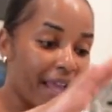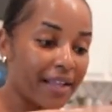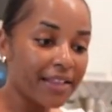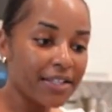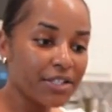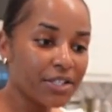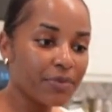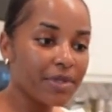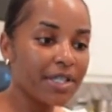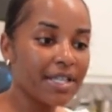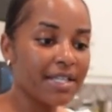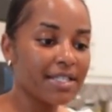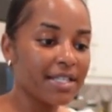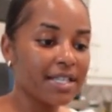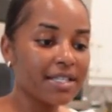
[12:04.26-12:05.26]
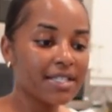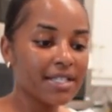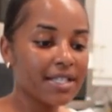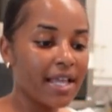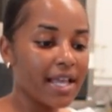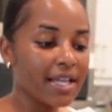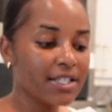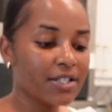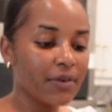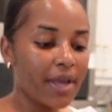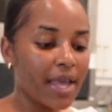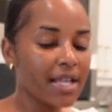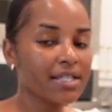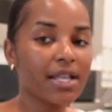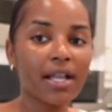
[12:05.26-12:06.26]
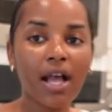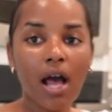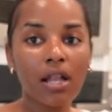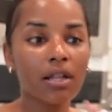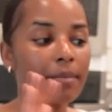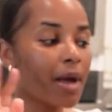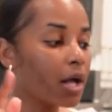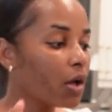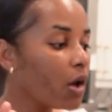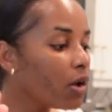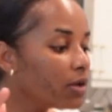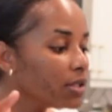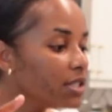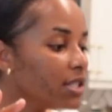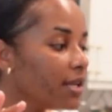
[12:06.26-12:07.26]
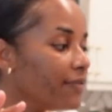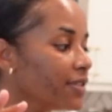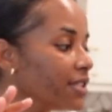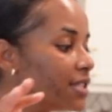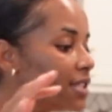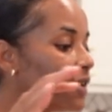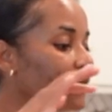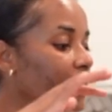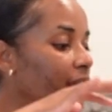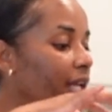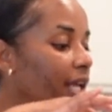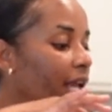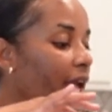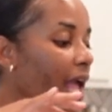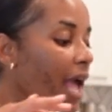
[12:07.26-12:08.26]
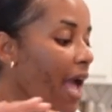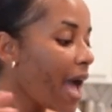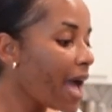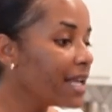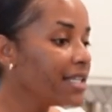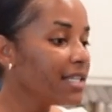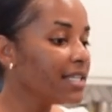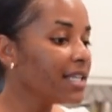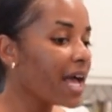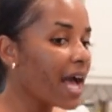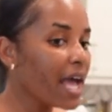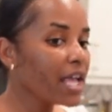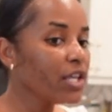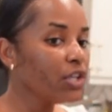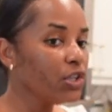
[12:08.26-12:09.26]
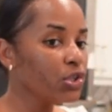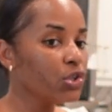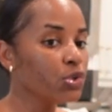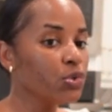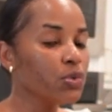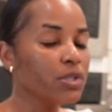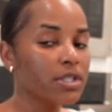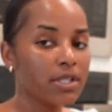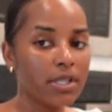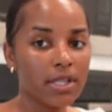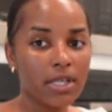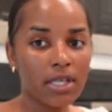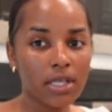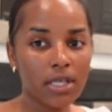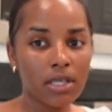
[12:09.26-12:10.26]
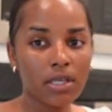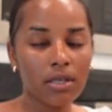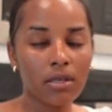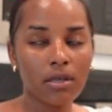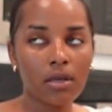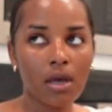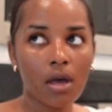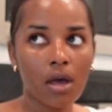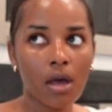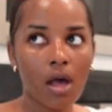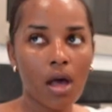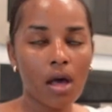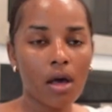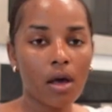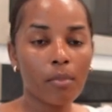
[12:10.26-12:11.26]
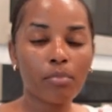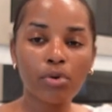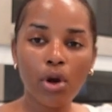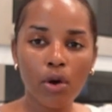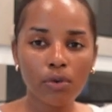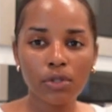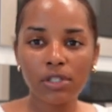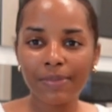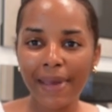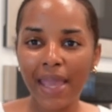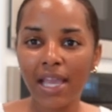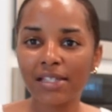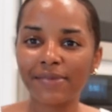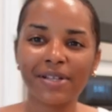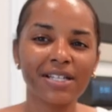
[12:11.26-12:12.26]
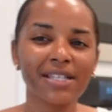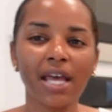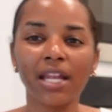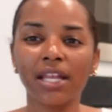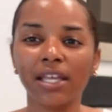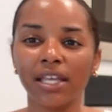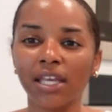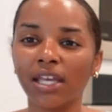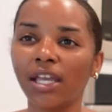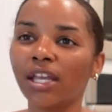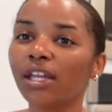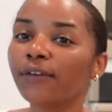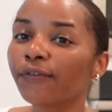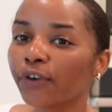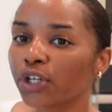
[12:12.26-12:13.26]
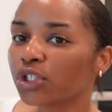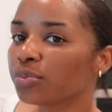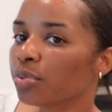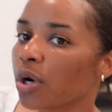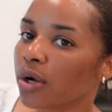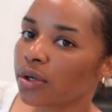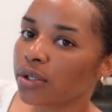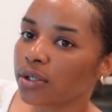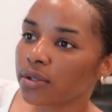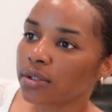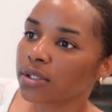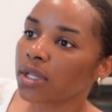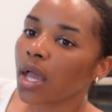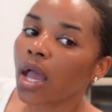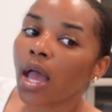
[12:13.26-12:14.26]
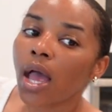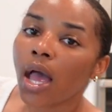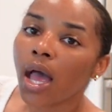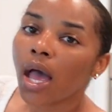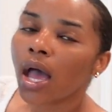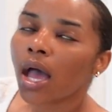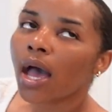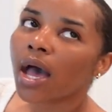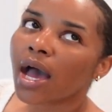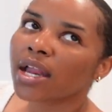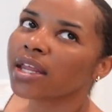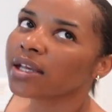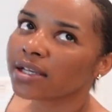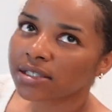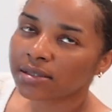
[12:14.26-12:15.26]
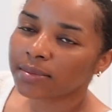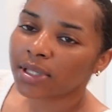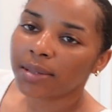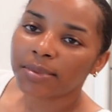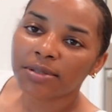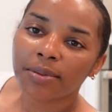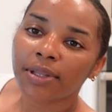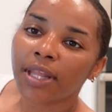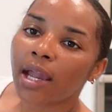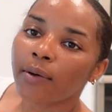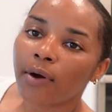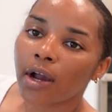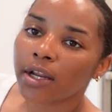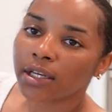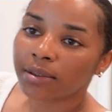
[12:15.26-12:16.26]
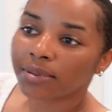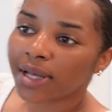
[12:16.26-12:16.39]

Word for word: like this one is insulated so it has like all of my cold stuff and stuff in it. I did not use the um, produce bags because I didn't get any fresh produce. I did get some lemons, but they were already in the